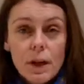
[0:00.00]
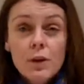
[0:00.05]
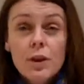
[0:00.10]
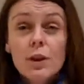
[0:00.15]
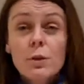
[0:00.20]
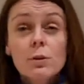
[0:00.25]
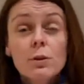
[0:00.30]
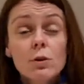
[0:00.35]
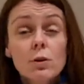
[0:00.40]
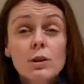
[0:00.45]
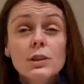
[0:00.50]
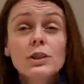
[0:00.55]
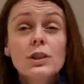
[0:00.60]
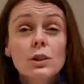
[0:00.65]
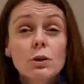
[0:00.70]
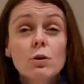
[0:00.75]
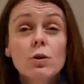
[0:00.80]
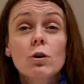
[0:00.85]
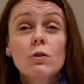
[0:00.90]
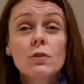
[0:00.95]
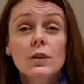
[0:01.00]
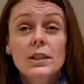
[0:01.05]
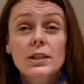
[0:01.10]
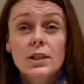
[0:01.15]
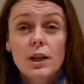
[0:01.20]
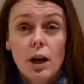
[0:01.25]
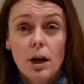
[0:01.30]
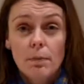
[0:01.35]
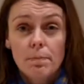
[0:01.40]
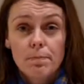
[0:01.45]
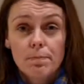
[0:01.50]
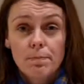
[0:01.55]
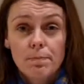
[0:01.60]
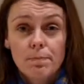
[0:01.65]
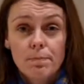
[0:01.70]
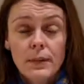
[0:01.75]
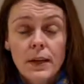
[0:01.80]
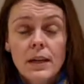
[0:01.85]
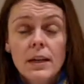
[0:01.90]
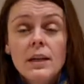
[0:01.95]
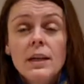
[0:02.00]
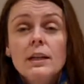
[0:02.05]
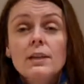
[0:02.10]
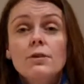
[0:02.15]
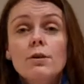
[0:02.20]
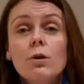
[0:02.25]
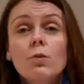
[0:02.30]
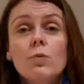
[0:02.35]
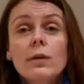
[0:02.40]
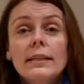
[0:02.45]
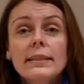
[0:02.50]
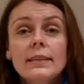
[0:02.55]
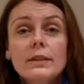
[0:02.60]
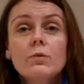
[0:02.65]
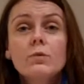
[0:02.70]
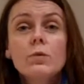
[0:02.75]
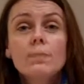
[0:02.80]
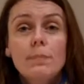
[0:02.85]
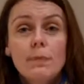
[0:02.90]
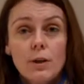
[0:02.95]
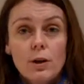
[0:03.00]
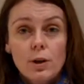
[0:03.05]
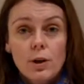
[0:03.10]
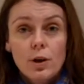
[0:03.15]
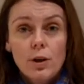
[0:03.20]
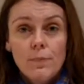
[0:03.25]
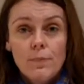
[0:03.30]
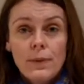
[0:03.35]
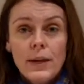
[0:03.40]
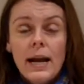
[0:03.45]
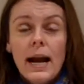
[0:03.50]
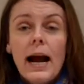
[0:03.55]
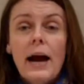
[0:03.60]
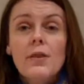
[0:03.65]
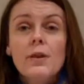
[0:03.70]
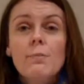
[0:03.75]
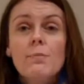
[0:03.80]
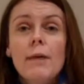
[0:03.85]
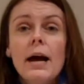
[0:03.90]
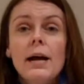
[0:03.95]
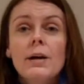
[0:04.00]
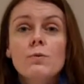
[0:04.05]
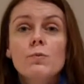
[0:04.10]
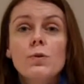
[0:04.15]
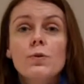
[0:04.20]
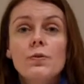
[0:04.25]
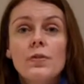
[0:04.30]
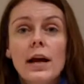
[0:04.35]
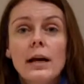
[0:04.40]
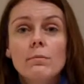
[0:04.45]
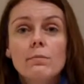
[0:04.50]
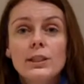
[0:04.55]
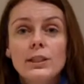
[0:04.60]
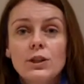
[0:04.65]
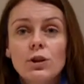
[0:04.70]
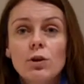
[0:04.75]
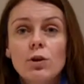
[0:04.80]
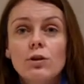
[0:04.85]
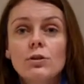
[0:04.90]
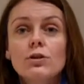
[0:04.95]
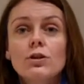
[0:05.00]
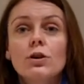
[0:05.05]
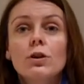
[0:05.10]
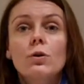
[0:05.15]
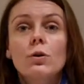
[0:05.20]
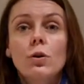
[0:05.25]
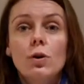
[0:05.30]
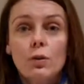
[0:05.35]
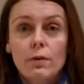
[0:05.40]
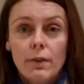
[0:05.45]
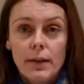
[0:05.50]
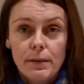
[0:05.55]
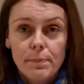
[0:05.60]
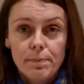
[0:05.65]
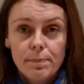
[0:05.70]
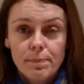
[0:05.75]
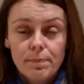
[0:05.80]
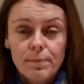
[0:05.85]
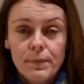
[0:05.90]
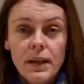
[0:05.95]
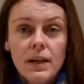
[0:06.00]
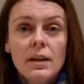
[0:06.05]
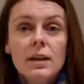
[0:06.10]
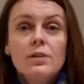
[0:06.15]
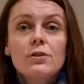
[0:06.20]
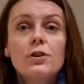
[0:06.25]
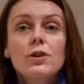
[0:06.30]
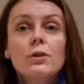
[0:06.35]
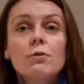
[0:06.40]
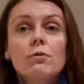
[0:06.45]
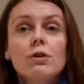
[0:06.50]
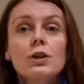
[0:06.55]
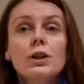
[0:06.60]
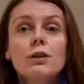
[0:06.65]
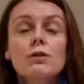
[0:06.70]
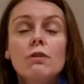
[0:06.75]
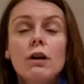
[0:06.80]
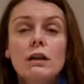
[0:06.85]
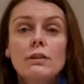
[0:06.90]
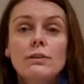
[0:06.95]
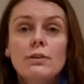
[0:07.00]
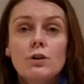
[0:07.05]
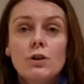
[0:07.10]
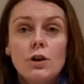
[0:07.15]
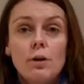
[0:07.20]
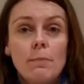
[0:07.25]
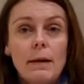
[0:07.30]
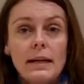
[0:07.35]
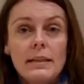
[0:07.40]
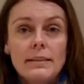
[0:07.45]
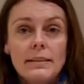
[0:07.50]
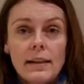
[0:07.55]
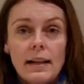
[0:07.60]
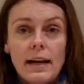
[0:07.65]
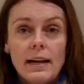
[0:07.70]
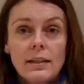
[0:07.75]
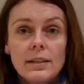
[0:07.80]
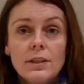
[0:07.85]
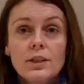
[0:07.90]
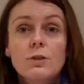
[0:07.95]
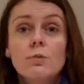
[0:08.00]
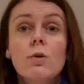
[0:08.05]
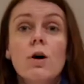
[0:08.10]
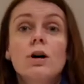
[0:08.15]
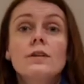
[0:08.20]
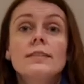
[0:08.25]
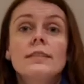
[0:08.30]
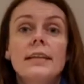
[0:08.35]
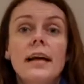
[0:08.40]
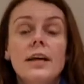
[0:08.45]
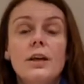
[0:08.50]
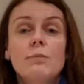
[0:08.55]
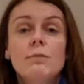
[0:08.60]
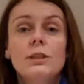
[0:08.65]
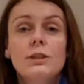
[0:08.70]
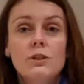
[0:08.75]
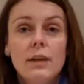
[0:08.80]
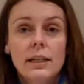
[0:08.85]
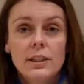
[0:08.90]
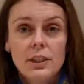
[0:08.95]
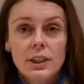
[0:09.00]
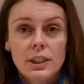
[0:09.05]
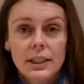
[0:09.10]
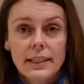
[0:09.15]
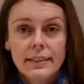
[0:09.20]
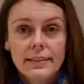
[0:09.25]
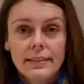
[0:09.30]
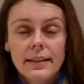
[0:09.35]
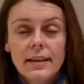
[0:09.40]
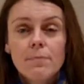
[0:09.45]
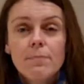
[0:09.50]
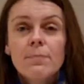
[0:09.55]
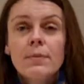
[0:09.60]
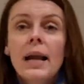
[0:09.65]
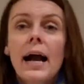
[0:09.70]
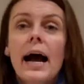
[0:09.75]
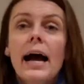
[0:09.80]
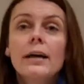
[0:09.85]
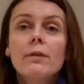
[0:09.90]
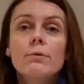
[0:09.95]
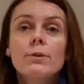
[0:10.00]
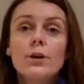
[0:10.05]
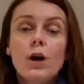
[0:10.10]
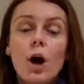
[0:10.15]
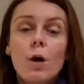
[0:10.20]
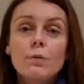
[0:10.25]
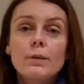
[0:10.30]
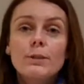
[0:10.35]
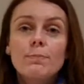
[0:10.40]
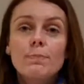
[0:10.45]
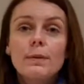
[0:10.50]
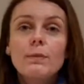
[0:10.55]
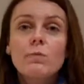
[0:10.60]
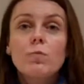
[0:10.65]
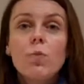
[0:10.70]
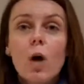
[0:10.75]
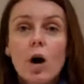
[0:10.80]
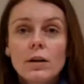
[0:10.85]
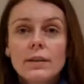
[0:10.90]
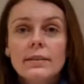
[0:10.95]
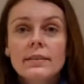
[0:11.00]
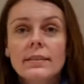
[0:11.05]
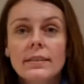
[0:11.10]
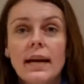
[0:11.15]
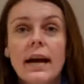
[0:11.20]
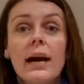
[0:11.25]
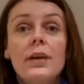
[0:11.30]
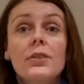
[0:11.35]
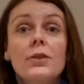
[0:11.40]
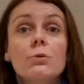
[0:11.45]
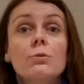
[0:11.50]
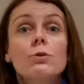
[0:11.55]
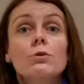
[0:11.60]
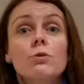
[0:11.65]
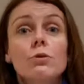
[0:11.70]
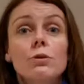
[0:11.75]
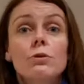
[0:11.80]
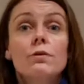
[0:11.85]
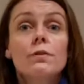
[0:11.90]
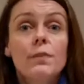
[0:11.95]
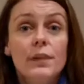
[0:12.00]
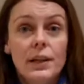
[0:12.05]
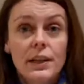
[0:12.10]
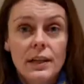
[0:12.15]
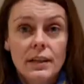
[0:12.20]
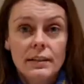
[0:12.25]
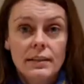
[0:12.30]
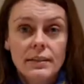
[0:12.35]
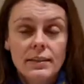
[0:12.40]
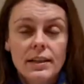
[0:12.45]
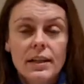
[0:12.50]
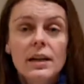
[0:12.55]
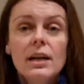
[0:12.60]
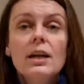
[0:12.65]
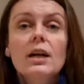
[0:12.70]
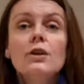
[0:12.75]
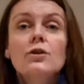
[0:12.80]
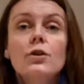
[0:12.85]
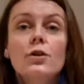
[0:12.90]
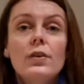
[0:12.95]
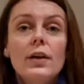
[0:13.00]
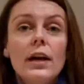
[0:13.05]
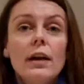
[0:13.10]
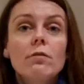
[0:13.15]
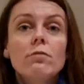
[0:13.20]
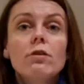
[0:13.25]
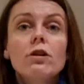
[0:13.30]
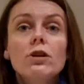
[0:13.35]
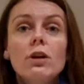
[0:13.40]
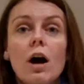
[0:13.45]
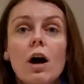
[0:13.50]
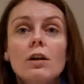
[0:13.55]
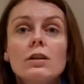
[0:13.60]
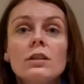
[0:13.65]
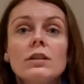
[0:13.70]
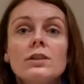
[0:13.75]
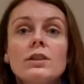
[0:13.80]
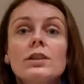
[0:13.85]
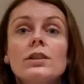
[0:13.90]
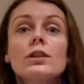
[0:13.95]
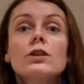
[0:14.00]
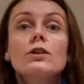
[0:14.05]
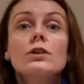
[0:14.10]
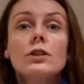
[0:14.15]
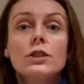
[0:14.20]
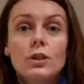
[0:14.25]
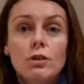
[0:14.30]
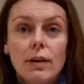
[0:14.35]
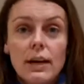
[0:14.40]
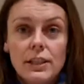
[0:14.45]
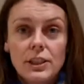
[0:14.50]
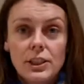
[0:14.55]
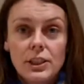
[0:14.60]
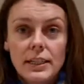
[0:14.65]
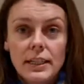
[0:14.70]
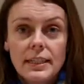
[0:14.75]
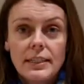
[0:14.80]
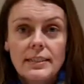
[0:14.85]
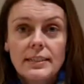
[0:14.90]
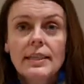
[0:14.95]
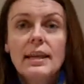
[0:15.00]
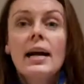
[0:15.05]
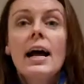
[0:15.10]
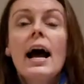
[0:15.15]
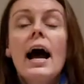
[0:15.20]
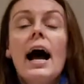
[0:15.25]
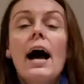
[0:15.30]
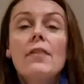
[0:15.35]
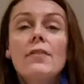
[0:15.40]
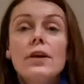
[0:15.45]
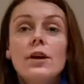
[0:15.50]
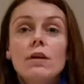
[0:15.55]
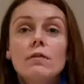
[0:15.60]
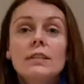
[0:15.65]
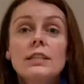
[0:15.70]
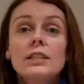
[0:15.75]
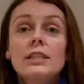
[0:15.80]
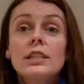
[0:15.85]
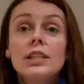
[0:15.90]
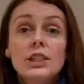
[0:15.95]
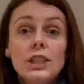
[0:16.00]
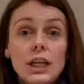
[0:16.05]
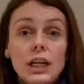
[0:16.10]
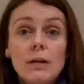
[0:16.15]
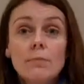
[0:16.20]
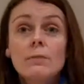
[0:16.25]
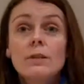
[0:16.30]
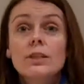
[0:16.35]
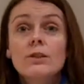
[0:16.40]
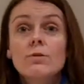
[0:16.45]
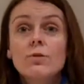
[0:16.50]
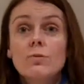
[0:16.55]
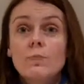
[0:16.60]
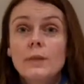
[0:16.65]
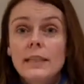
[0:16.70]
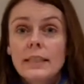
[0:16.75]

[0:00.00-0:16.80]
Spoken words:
that they were going to go over the top. So a whistle would blow and the men would then be told to go over. So they run across no man's land towards the enemy trenches, and it would always be one side that would run first. So they run on to the other trenches, and then obviously the Germans would